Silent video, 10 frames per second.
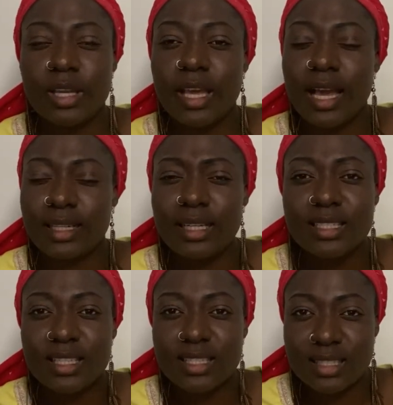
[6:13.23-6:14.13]
at least
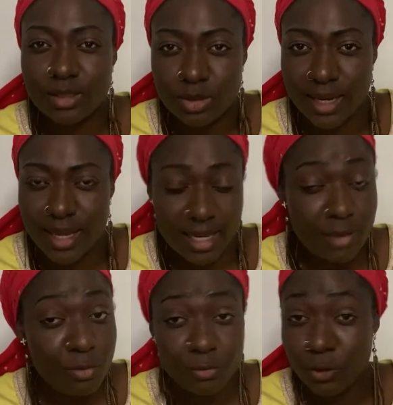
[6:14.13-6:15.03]
the zeal to learn.
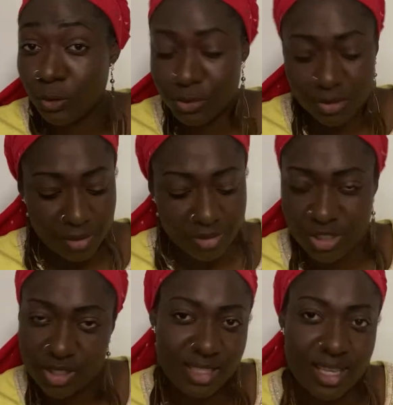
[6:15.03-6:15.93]
Even if you don't know something,
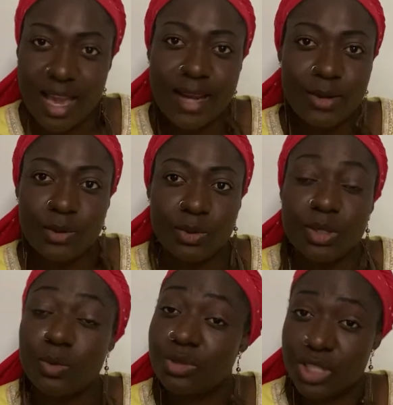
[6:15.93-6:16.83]
just say I don't know. They
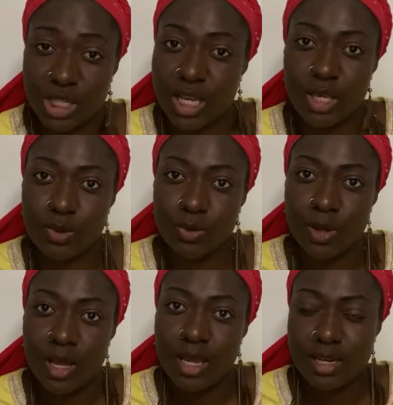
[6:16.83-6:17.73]
will train you.
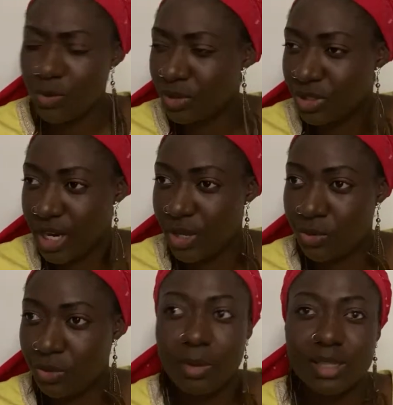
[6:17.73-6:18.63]
They will train
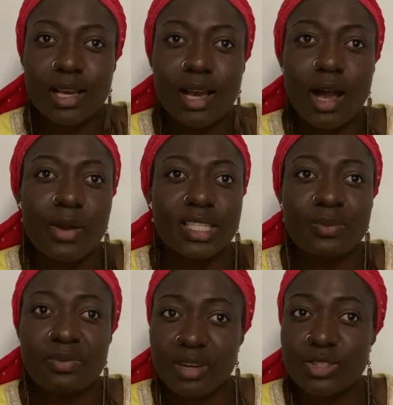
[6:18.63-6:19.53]
you no matter how
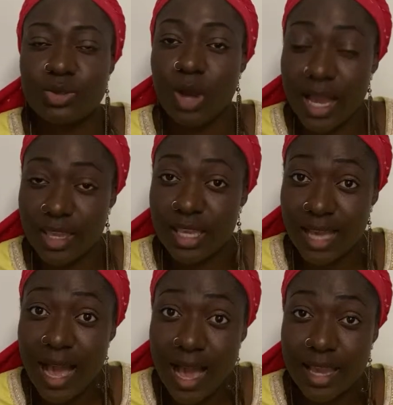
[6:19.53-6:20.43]
experienced you
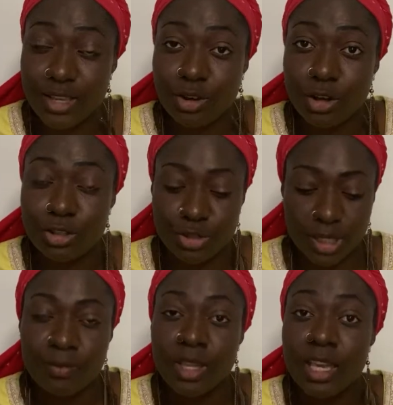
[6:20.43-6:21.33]
are in your country.
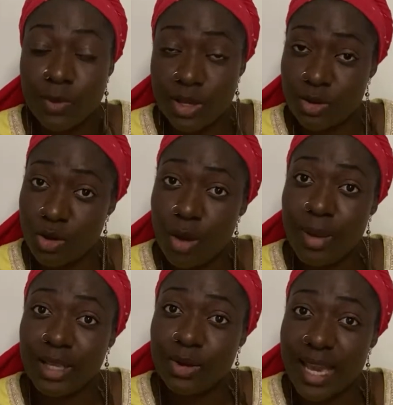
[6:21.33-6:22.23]
When you come
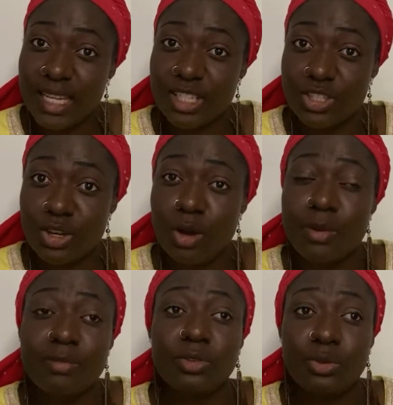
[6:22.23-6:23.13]
and you get a job,
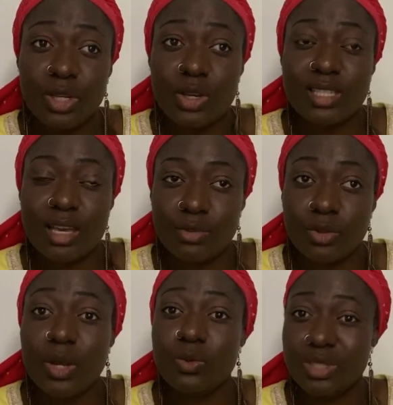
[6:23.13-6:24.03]
even during your interview,
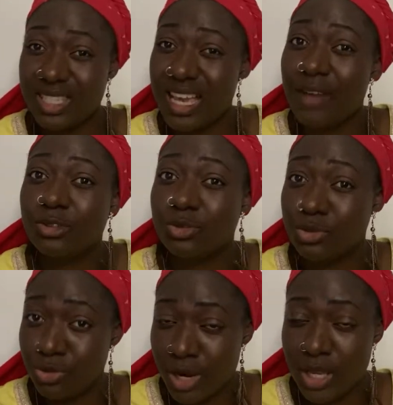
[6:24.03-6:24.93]
they will still have to
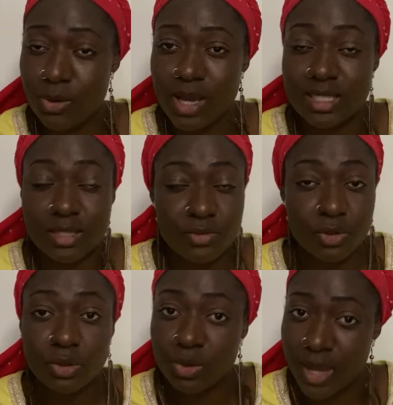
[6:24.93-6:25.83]
train you as if you
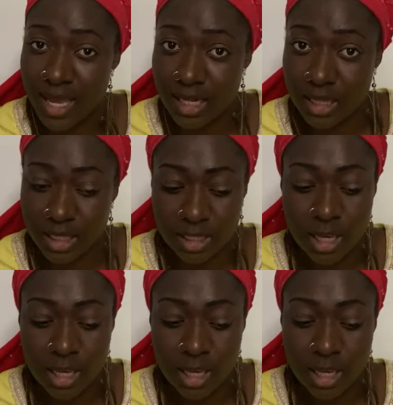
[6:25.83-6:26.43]
don't know anything.